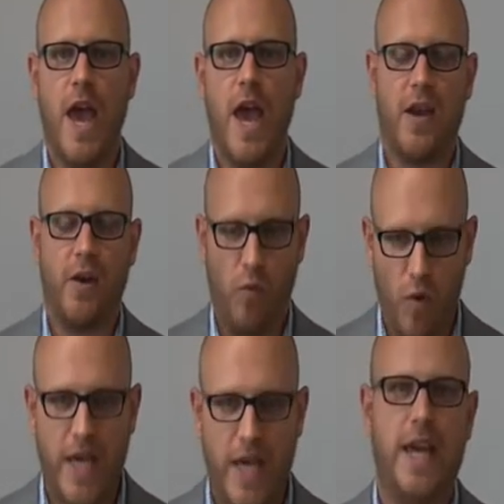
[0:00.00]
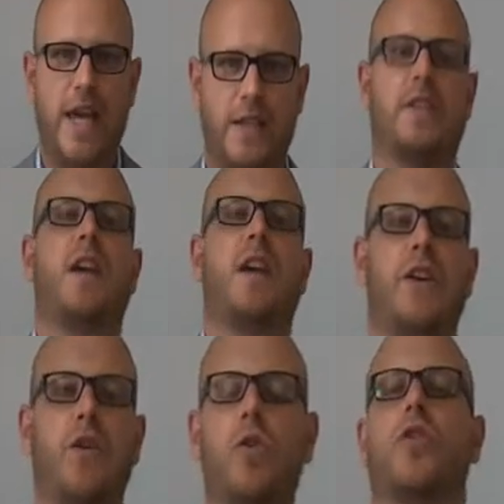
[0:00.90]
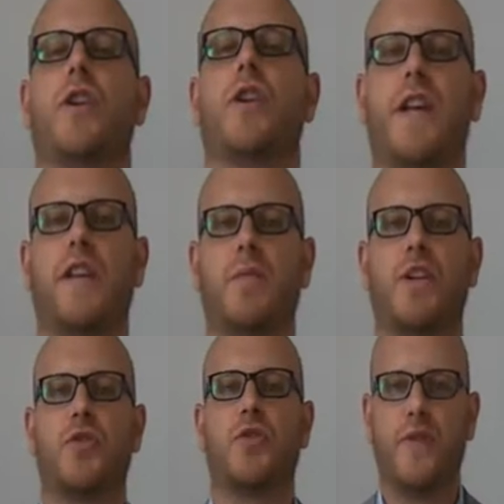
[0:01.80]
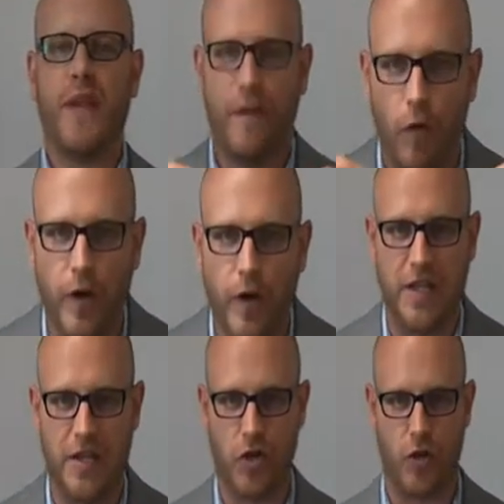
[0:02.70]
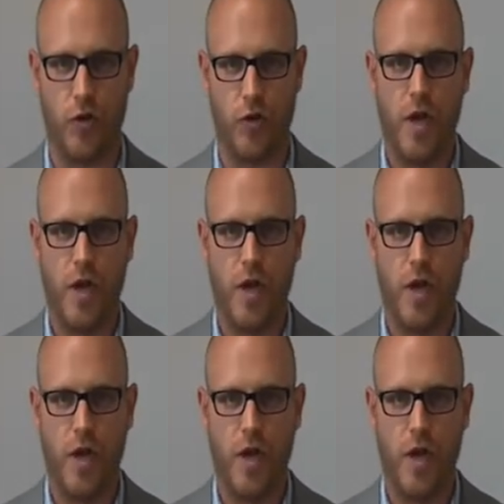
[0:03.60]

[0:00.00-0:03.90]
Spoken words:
and we in society all agree that to be true, and therefore it is true.